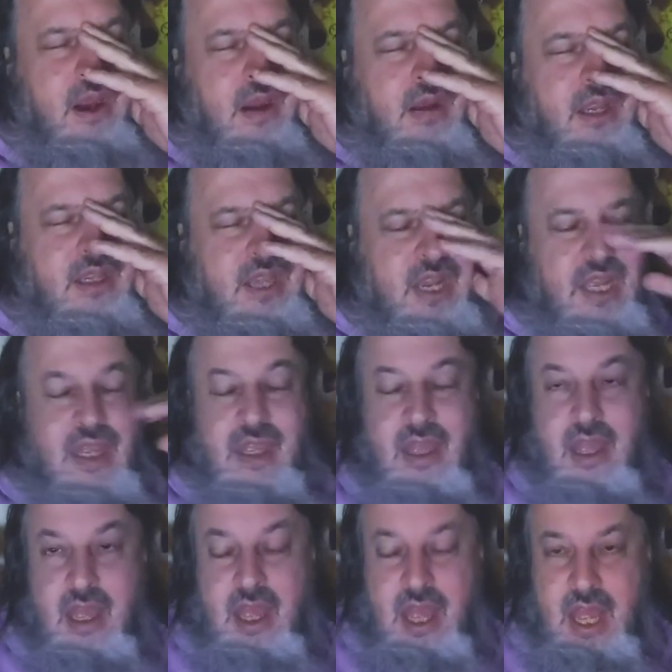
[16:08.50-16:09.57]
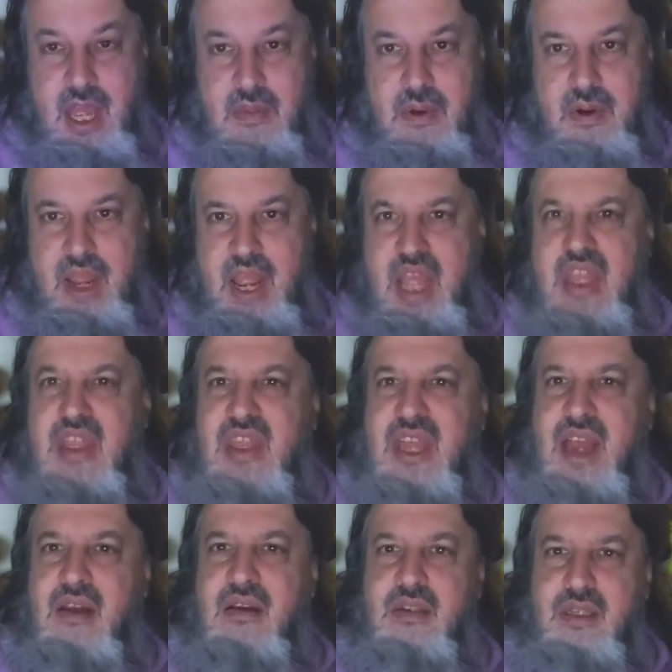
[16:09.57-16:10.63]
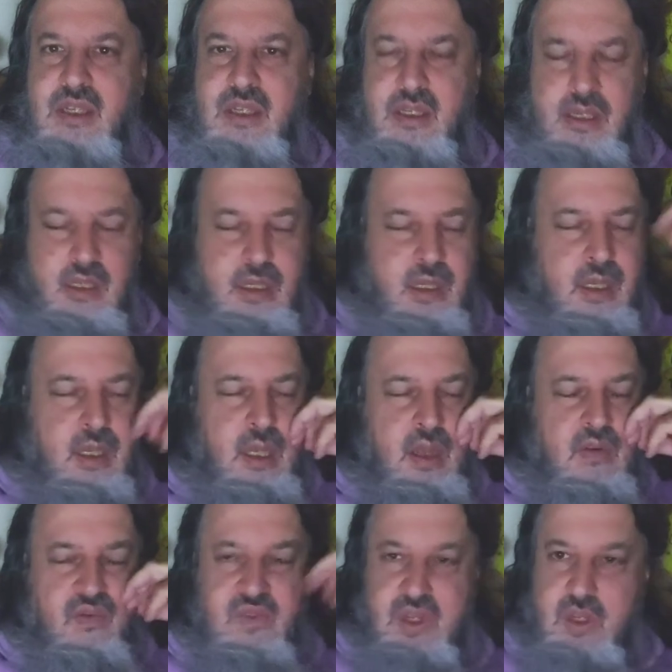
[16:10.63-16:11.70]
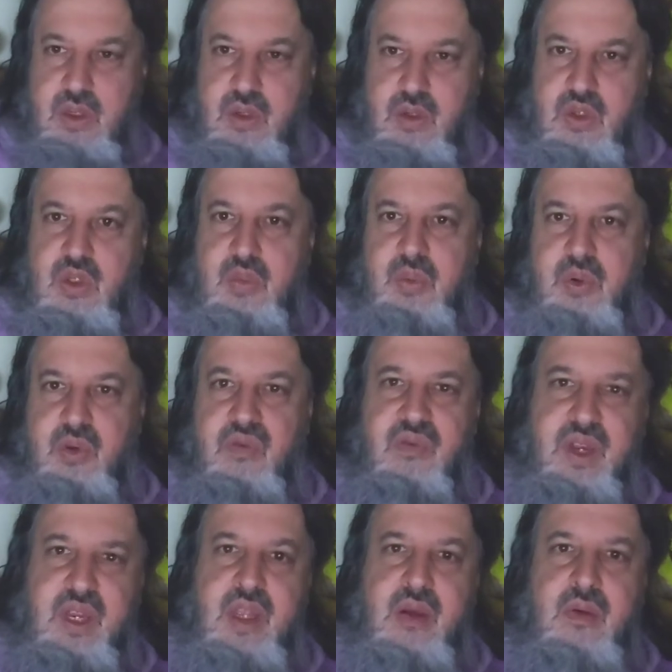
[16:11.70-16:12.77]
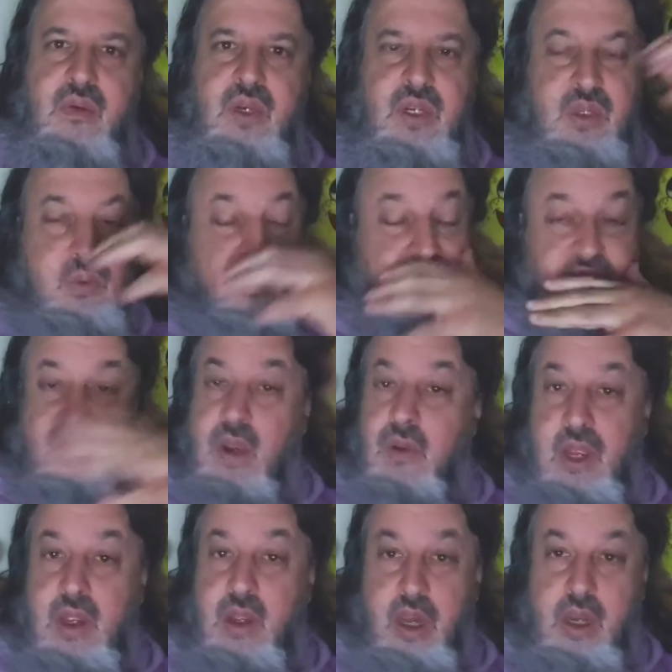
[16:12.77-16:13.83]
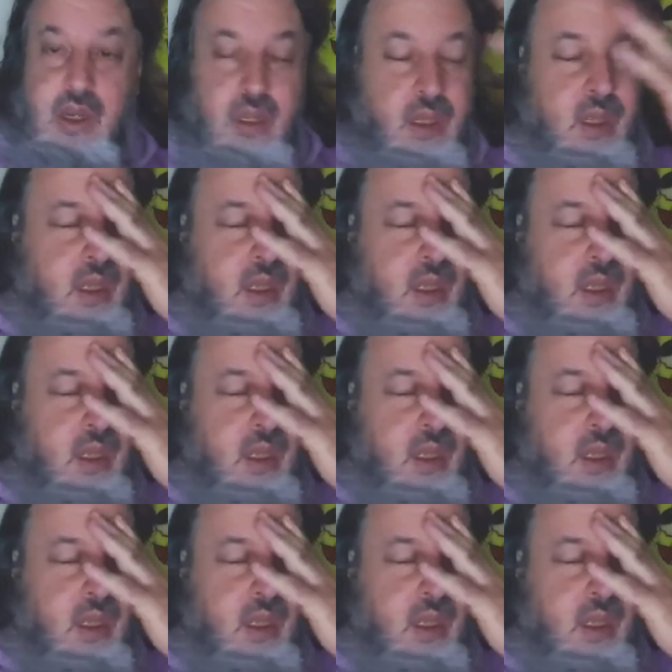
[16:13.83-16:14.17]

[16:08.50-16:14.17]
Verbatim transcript: Karli's getting about eight thousand views per video, which is very good.